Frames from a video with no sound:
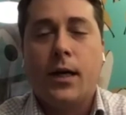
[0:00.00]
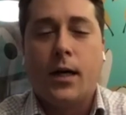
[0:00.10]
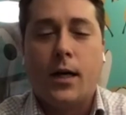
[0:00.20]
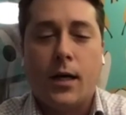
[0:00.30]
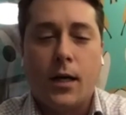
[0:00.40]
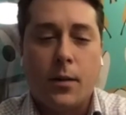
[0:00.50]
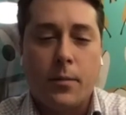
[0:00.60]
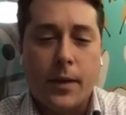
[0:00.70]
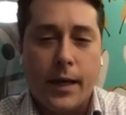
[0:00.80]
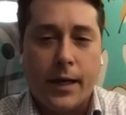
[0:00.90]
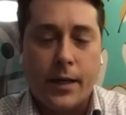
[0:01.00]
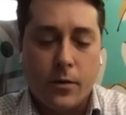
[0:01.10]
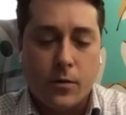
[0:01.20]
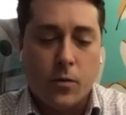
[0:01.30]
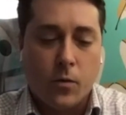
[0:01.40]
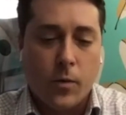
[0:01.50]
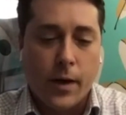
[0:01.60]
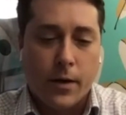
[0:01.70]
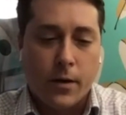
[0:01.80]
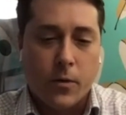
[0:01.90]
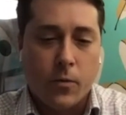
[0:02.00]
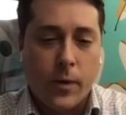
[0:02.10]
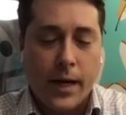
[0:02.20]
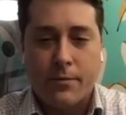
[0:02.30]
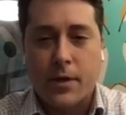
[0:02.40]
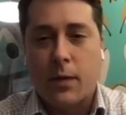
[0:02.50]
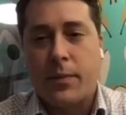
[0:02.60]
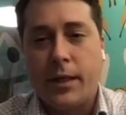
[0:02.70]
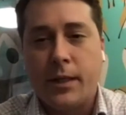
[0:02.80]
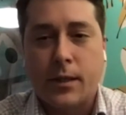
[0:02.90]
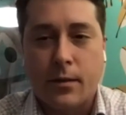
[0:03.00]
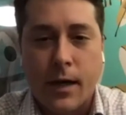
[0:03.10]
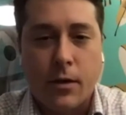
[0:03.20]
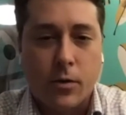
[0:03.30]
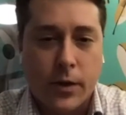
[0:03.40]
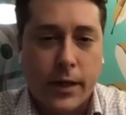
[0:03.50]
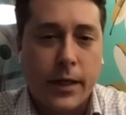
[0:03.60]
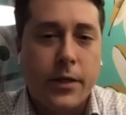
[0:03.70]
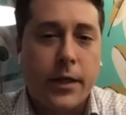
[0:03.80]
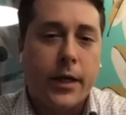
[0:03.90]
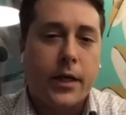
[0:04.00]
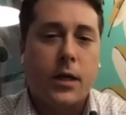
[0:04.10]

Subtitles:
and where we have companies that are now looking into getting a